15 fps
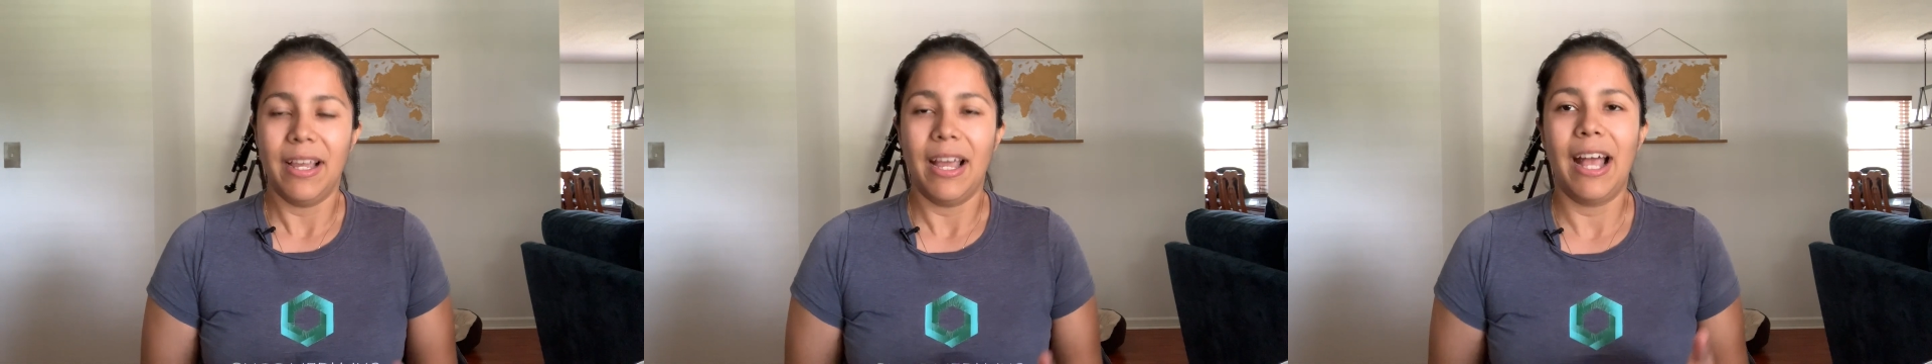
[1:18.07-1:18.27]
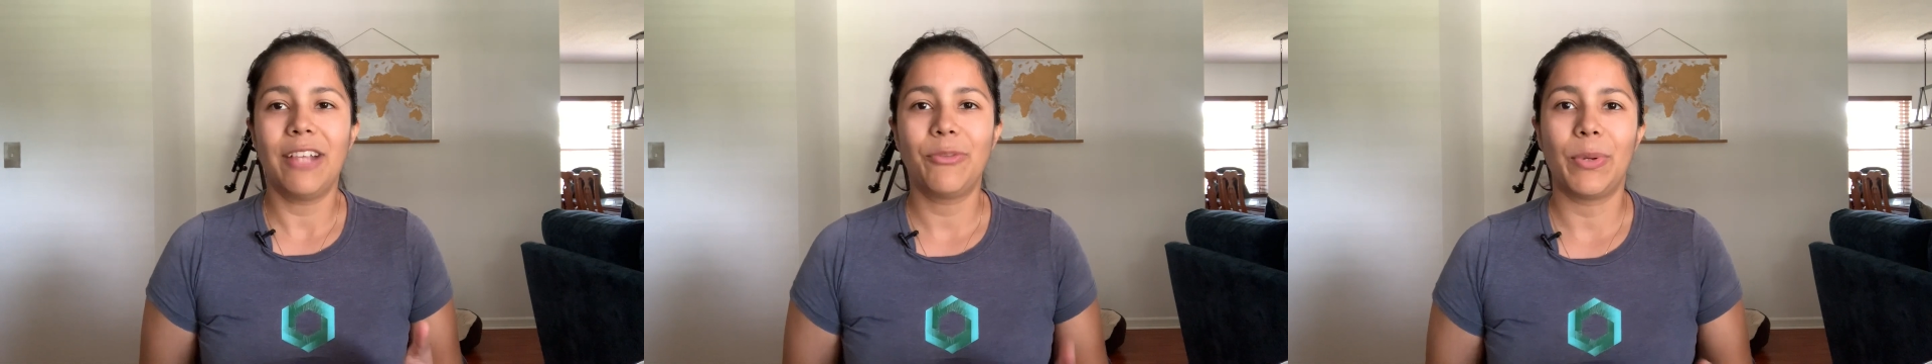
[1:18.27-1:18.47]

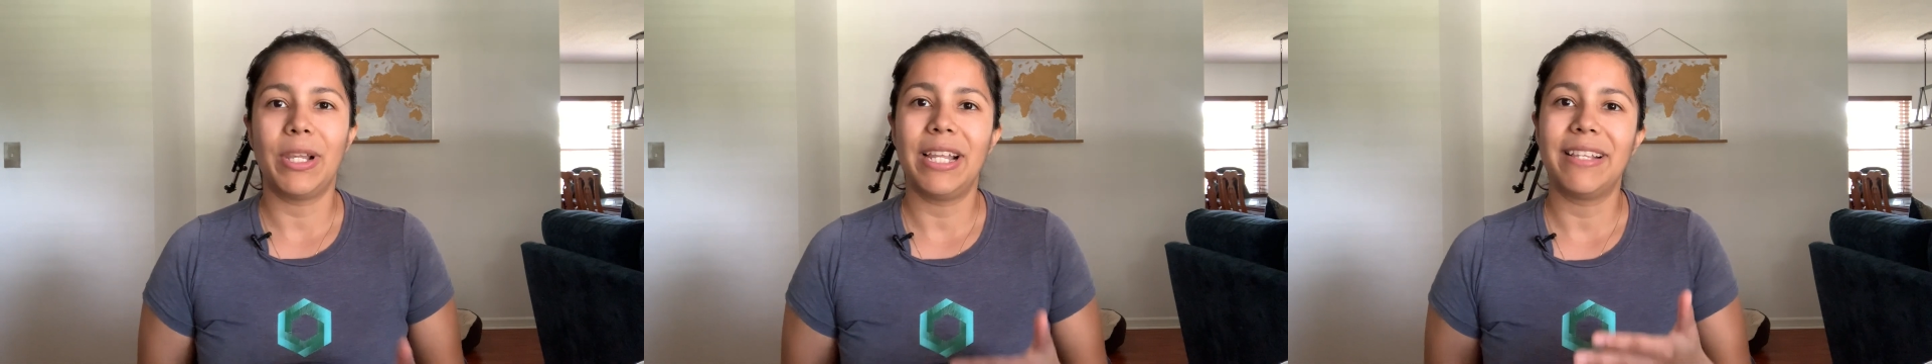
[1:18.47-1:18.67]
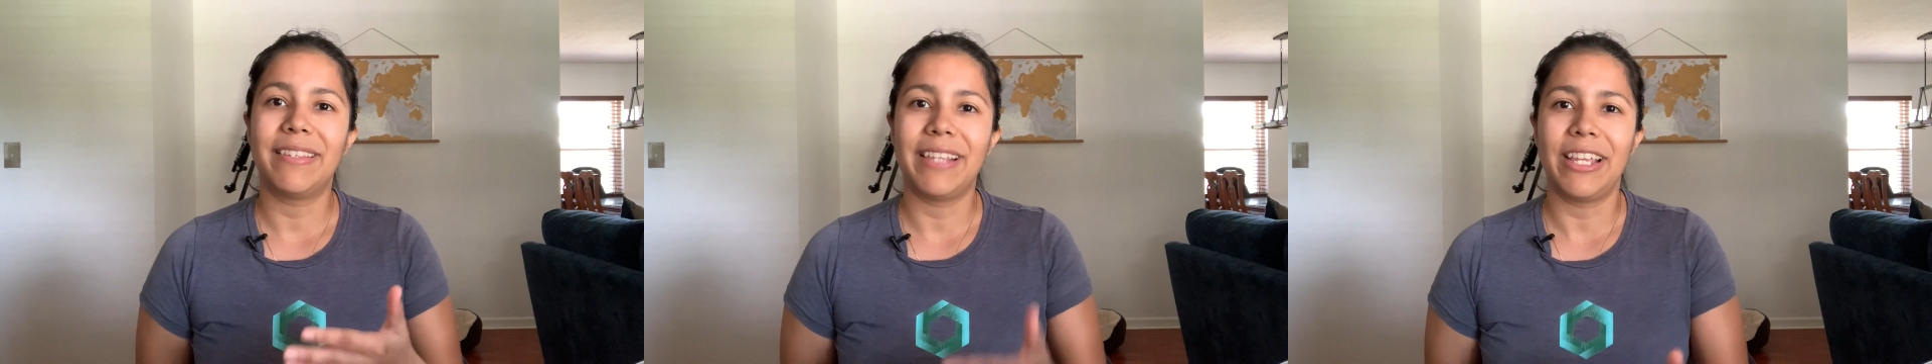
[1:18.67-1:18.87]
as well
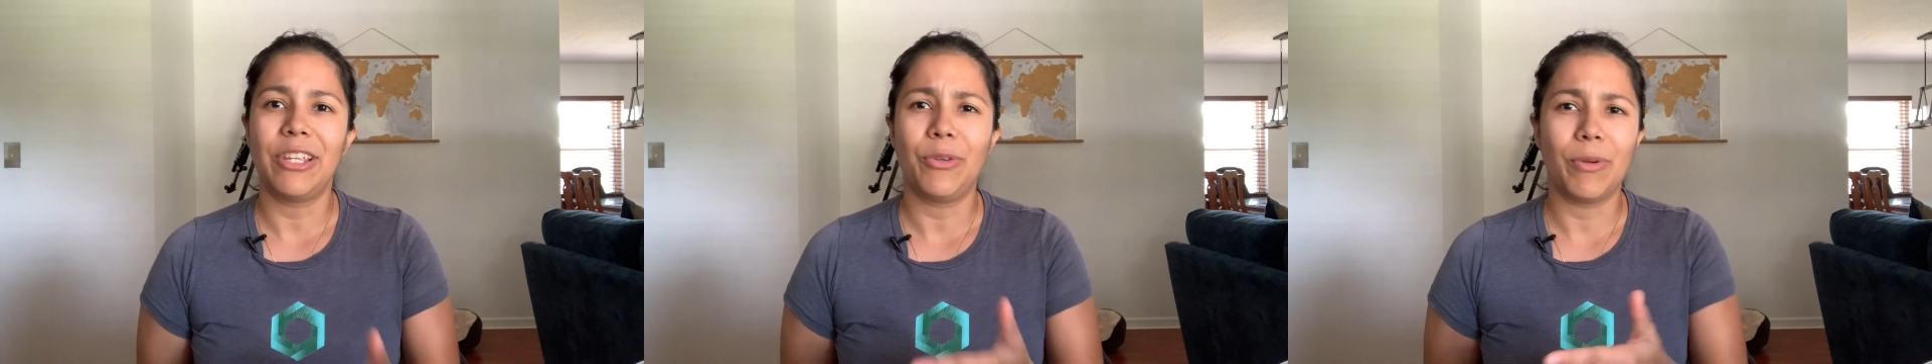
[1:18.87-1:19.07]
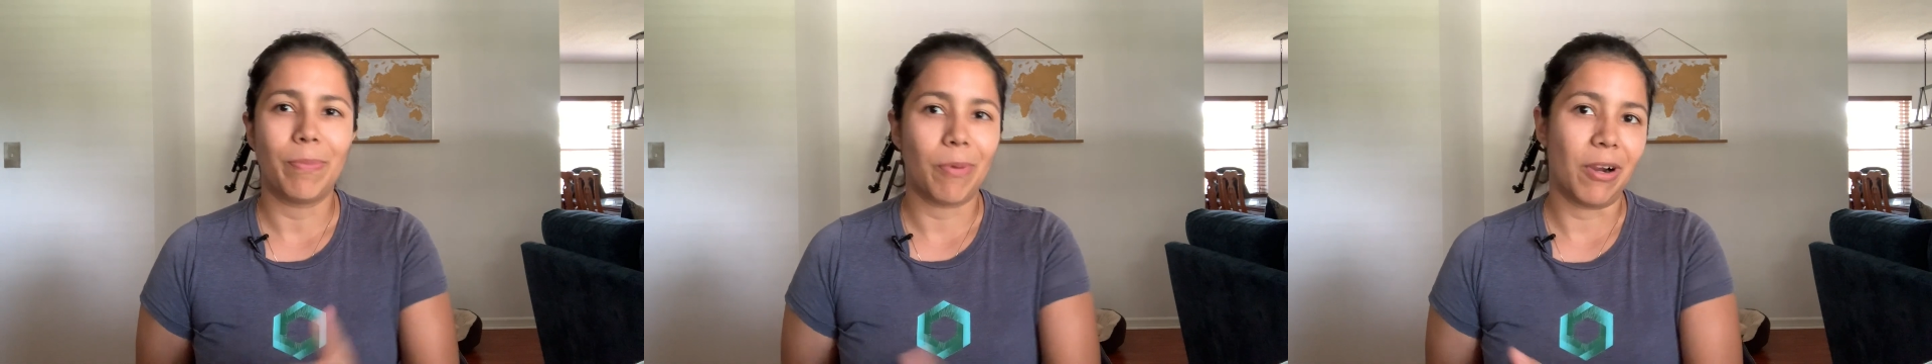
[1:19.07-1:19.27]
as set you
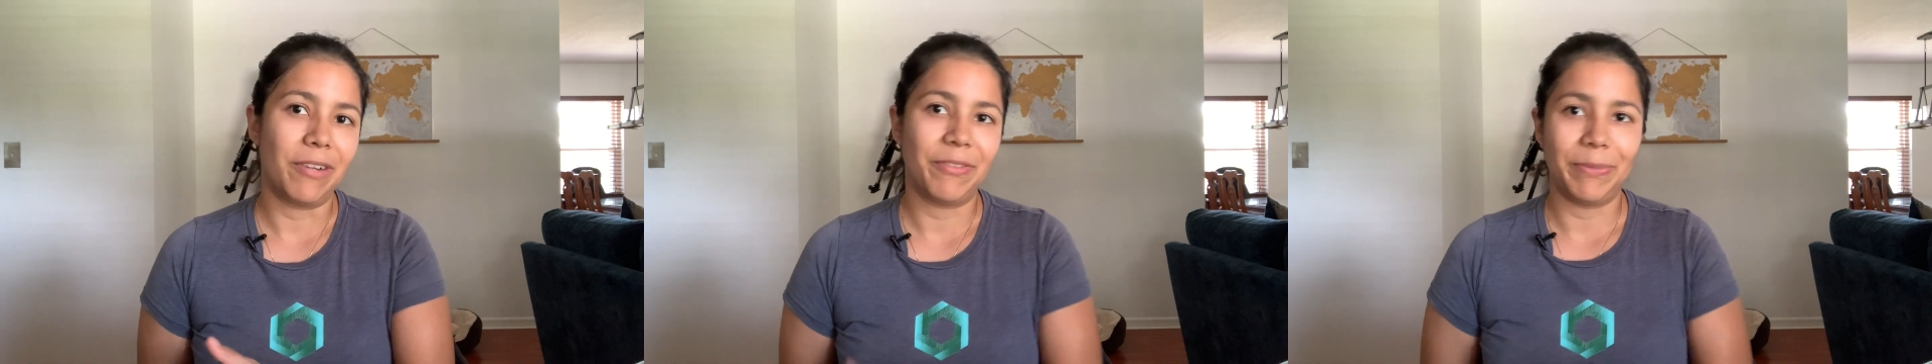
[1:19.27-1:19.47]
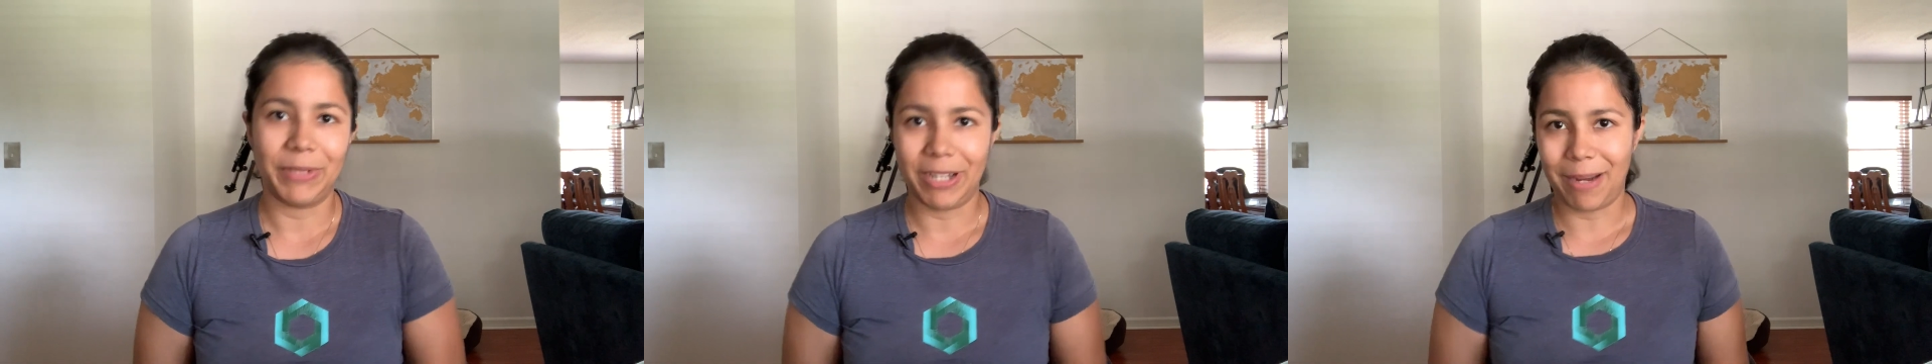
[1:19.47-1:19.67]
apart
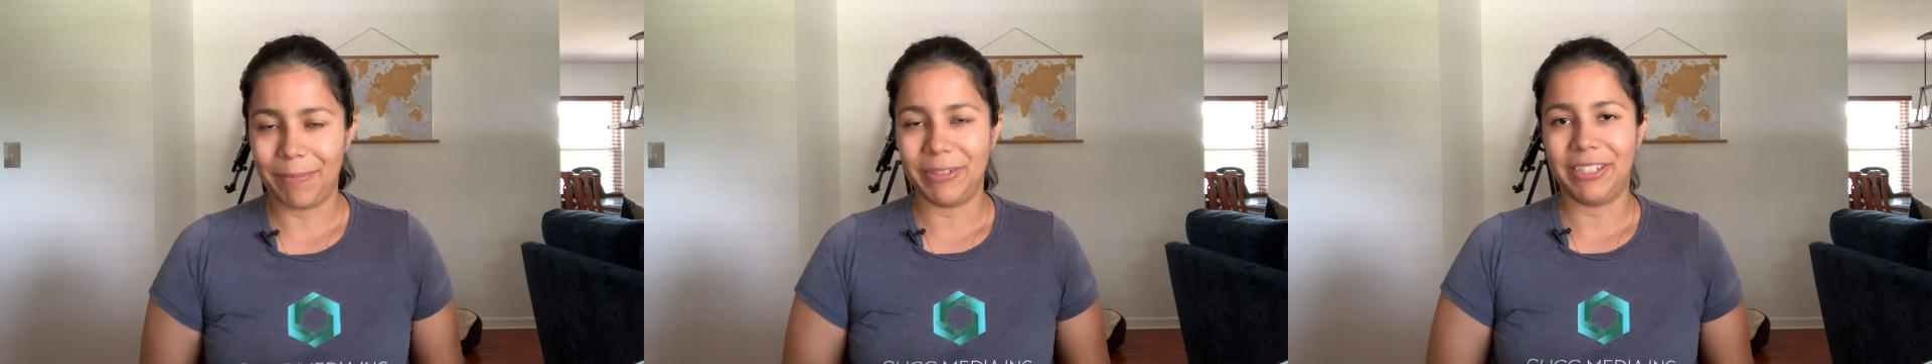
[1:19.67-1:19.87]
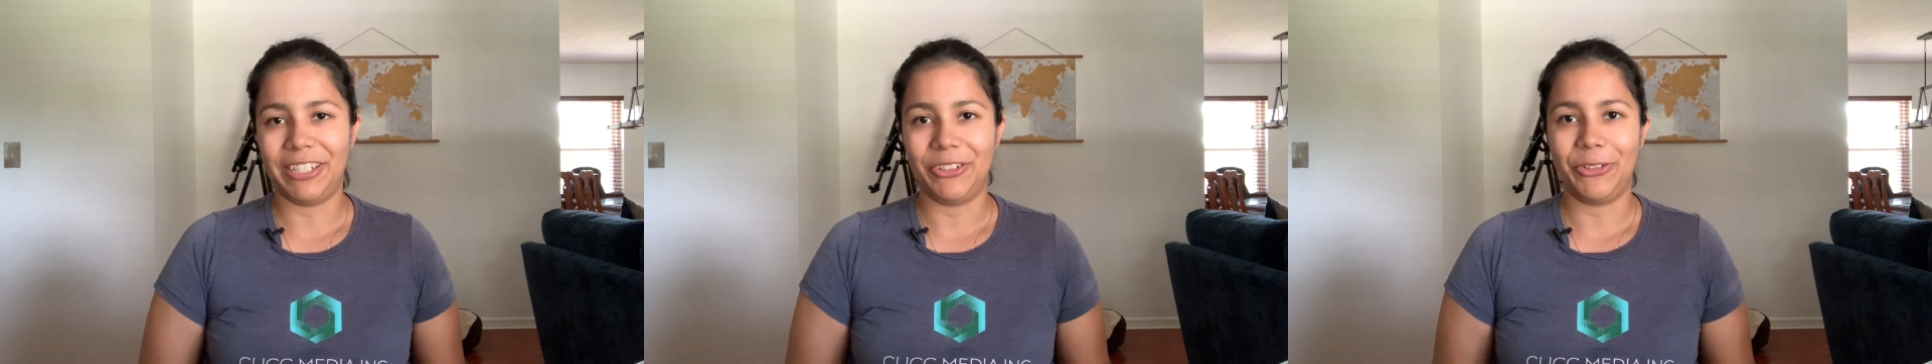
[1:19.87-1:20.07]
from the
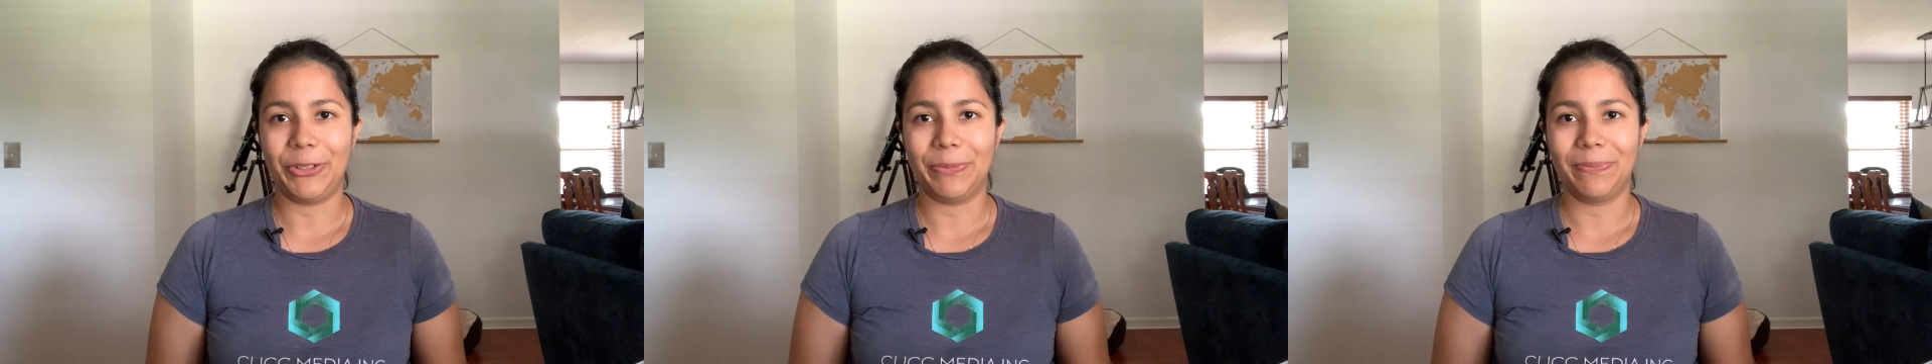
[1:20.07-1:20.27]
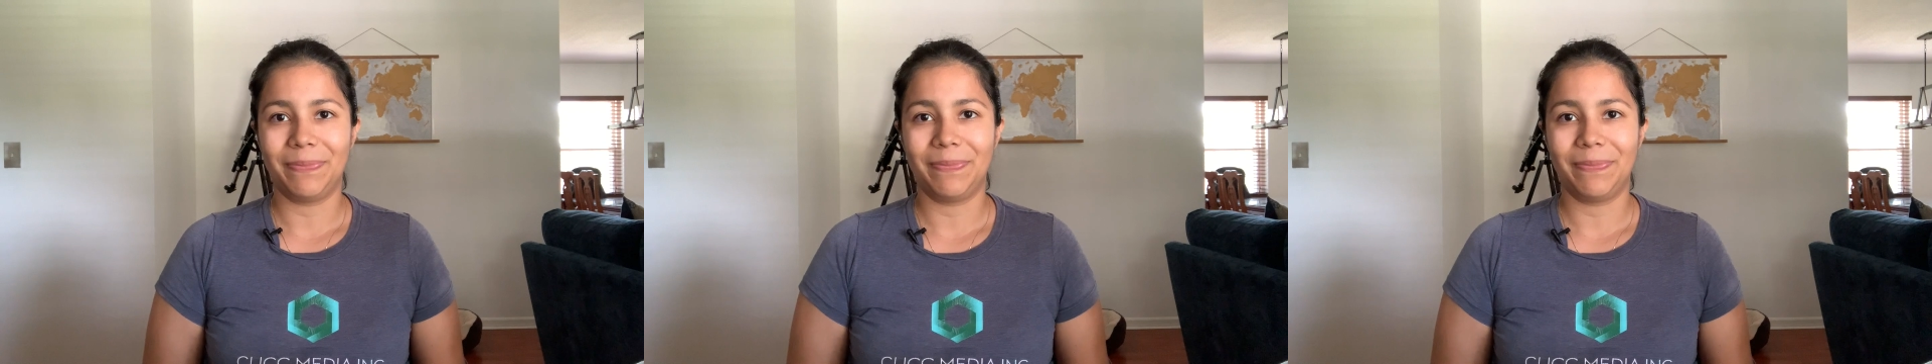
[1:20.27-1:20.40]
competition.